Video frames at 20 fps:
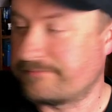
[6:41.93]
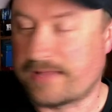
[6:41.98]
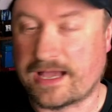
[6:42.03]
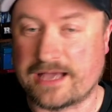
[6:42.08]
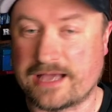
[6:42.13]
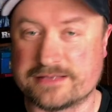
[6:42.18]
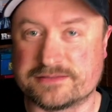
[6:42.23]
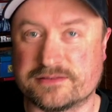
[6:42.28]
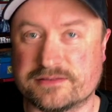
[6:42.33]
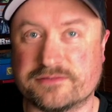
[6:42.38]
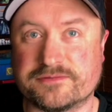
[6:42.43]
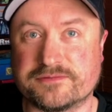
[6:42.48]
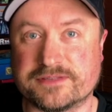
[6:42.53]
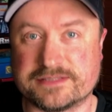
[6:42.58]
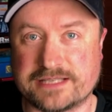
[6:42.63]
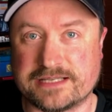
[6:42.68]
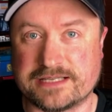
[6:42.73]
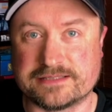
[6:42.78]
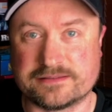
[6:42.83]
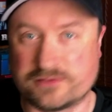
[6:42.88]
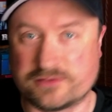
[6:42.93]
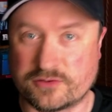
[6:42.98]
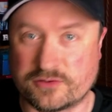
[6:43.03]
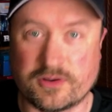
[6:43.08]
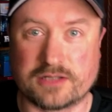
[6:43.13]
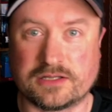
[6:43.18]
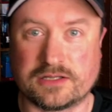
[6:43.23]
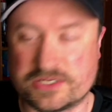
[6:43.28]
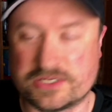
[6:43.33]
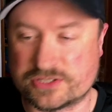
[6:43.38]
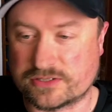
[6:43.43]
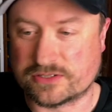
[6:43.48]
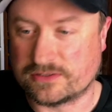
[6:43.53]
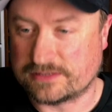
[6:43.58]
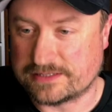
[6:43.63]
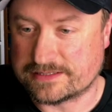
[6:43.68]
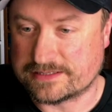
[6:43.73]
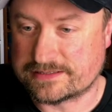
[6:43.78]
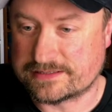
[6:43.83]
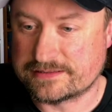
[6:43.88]
as of the date, the chronological
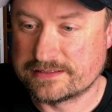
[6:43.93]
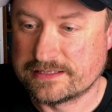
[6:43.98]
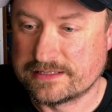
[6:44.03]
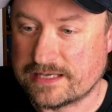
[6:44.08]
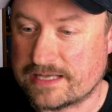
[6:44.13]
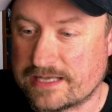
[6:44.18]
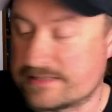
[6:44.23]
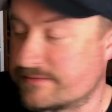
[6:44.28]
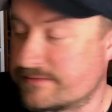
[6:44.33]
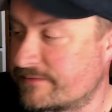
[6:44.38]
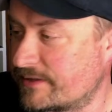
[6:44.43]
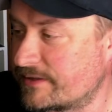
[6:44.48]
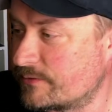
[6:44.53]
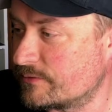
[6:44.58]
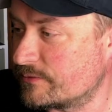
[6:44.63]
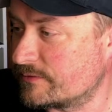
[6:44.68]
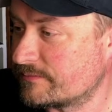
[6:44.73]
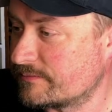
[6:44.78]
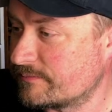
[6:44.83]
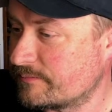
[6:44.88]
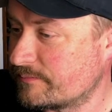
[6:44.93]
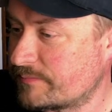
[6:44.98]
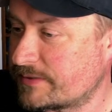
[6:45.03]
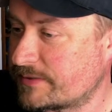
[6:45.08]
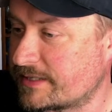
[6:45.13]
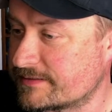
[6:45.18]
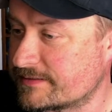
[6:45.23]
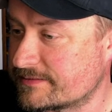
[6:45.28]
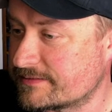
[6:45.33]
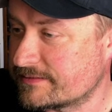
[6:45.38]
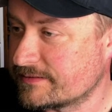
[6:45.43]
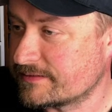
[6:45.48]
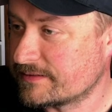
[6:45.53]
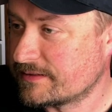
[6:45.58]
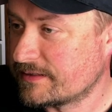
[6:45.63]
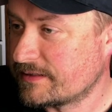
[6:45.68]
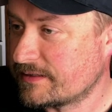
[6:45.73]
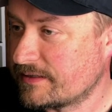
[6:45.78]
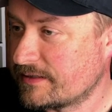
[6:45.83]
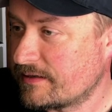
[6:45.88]
list as of they were placed.
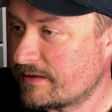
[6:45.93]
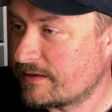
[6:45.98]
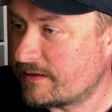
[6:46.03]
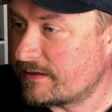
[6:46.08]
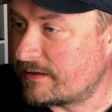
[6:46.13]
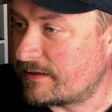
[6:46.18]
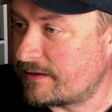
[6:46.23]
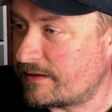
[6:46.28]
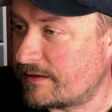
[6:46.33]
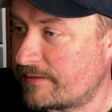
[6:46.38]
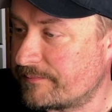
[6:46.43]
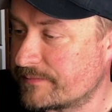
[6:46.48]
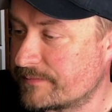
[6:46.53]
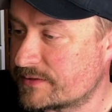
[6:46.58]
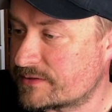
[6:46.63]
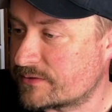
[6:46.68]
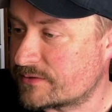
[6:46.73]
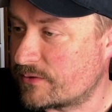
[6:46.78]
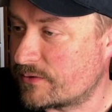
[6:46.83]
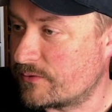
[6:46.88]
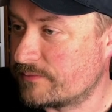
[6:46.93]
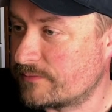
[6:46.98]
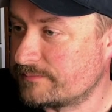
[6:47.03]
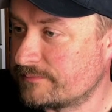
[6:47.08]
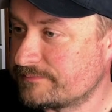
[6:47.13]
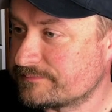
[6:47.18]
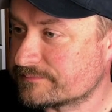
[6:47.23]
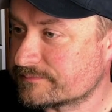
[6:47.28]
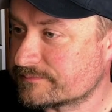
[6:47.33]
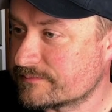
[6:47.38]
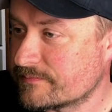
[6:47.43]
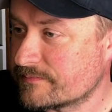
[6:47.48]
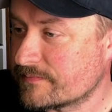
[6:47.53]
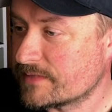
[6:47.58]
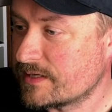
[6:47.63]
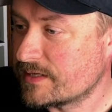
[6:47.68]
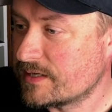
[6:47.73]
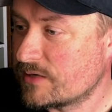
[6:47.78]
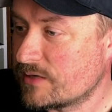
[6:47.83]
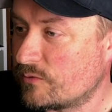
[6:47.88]
So
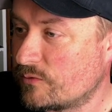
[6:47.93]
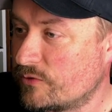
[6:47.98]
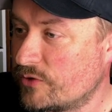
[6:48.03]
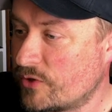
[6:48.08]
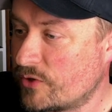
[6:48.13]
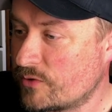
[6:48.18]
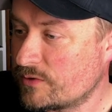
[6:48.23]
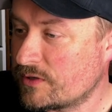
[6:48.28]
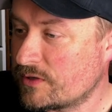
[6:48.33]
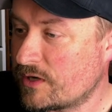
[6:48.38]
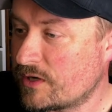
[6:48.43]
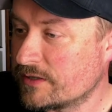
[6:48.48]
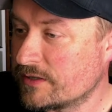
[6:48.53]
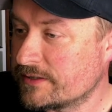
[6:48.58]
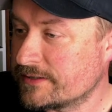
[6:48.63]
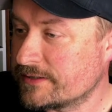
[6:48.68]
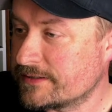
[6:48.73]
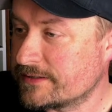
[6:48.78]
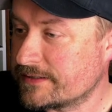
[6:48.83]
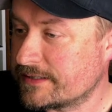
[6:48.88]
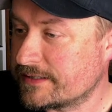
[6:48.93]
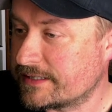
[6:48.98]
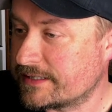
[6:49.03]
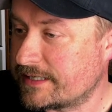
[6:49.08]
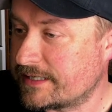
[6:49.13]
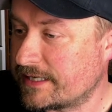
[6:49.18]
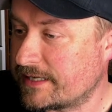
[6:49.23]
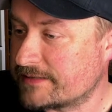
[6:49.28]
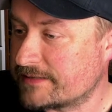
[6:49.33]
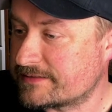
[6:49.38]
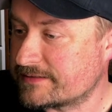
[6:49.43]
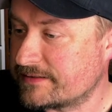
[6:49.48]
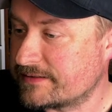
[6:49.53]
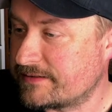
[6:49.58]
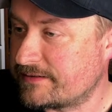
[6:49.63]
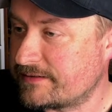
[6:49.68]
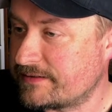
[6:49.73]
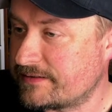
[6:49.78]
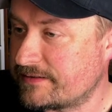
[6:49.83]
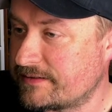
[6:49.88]
we'll no longer get
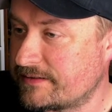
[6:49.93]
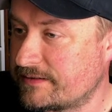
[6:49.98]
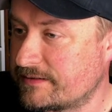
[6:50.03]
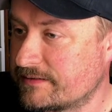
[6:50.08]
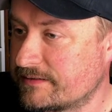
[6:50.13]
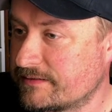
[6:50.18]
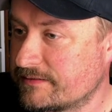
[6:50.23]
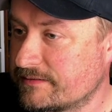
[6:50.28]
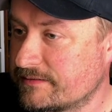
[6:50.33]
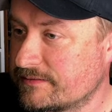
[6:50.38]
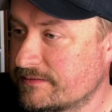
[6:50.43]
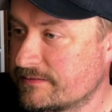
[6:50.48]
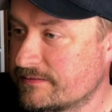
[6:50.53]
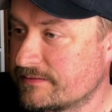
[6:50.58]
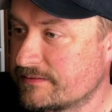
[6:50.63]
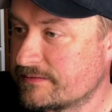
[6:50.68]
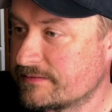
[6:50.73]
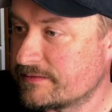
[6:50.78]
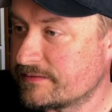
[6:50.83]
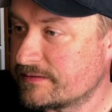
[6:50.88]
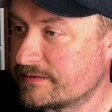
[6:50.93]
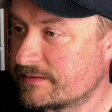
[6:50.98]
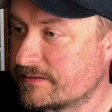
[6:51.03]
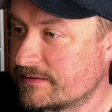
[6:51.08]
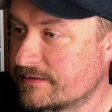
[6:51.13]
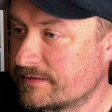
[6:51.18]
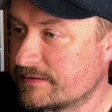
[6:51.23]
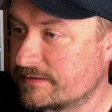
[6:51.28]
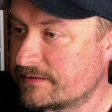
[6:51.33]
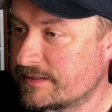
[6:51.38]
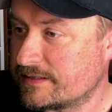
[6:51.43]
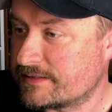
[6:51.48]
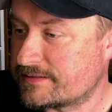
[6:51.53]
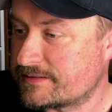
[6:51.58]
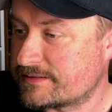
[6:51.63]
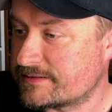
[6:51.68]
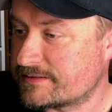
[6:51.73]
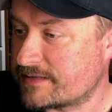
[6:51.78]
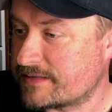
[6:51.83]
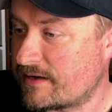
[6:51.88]
the
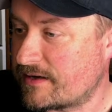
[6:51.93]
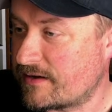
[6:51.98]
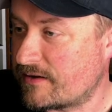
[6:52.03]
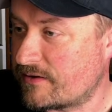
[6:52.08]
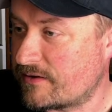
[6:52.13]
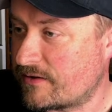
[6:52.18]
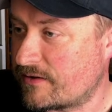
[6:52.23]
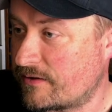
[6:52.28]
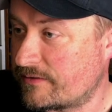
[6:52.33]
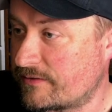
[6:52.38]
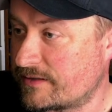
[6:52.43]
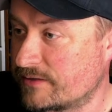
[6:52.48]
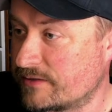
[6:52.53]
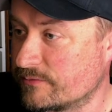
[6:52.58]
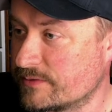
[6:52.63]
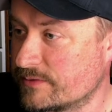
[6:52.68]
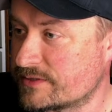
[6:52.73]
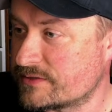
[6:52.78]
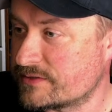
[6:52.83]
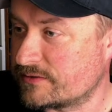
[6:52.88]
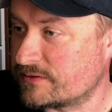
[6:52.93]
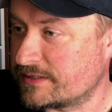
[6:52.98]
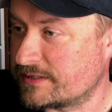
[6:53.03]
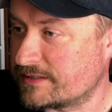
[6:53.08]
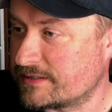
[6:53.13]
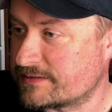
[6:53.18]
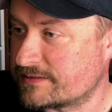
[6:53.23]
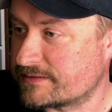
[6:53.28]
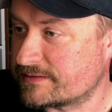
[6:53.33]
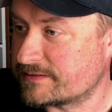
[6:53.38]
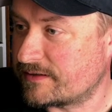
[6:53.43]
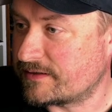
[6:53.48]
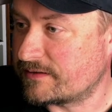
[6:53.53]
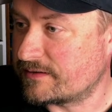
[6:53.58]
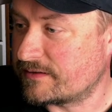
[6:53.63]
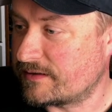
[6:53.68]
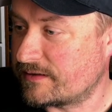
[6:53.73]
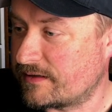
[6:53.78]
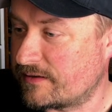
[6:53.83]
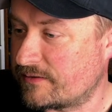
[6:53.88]
list, the original list
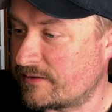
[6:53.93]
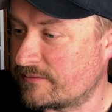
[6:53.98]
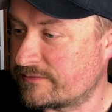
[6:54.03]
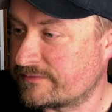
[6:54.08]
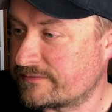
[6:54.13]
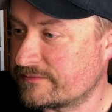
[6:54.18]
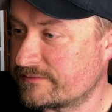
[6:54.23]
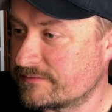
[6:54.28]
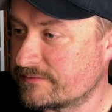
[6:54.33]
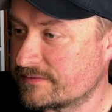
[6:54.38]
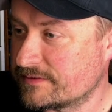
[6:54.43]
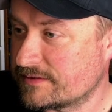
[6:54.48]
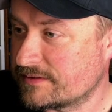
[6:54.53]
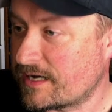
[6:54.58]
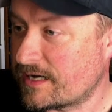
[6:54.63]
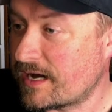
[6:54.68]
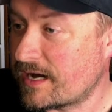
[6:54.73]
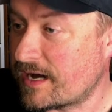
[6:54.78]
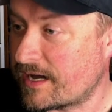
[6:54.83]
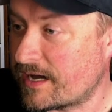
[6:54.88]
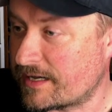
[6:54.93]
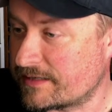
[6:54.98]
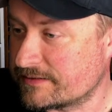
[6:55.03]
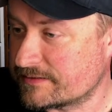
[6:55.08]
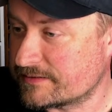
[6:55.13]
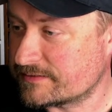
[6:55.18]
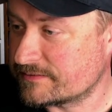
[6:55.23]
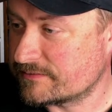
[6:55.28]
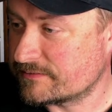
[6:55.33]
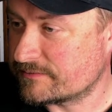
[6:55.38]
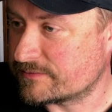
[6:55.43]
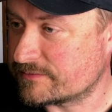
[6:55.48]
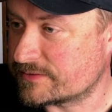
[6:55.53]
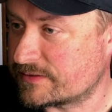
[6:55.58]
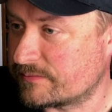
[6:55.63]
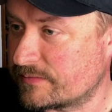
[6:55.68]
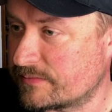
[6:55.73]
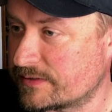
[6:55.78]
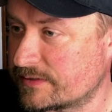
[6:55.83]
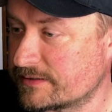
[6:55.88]
of hides for
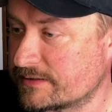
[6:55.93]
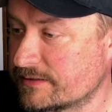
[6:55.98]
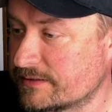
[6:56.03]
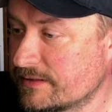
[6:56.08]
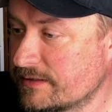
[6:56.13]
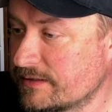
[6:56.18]
somebody.